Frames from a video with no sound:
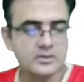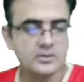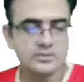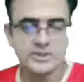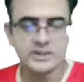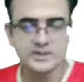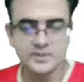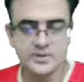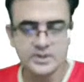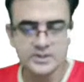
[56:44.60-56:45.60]
gene
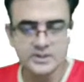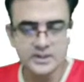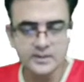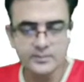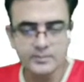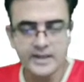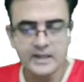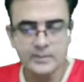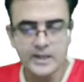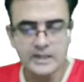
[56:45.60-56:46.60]
expression is there by
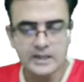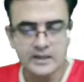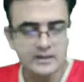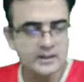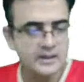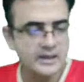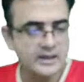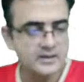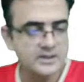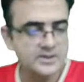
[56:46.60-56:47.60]
miRNA,
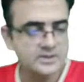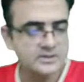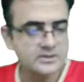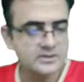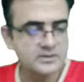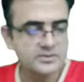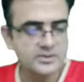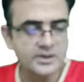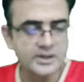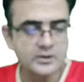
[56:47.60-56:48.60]
and thus
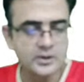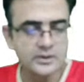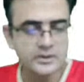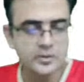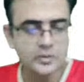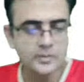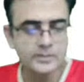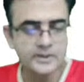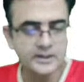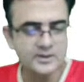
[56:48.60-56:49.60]
shutting down the global
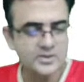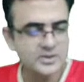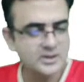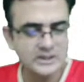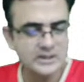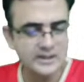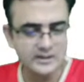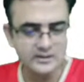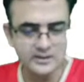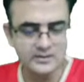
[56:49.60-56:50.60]
methylation. Nothing
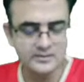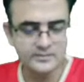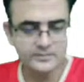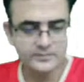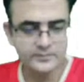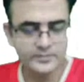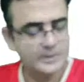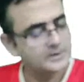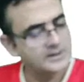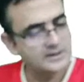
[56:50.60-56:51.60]
like that.
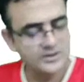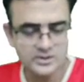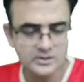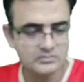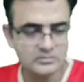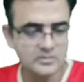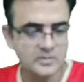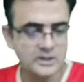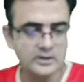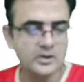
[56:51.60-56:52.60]
Methylation
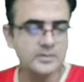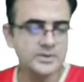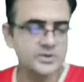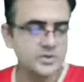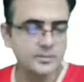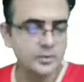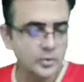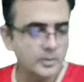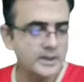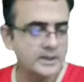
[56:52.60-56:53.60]
cannot be stopped
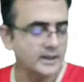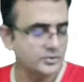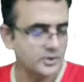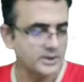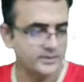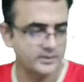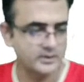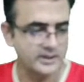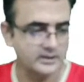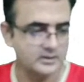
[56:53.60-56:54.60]
globally actually,
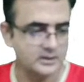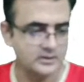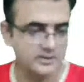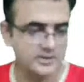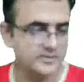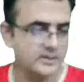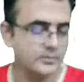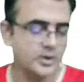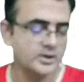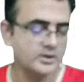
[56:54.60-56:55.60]
right? This is a very
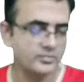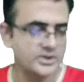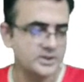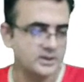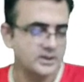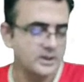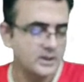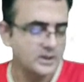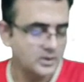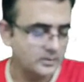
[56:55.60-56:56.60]
important feature
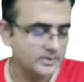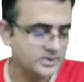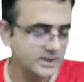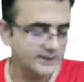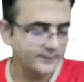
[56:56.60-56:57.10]
of the cell.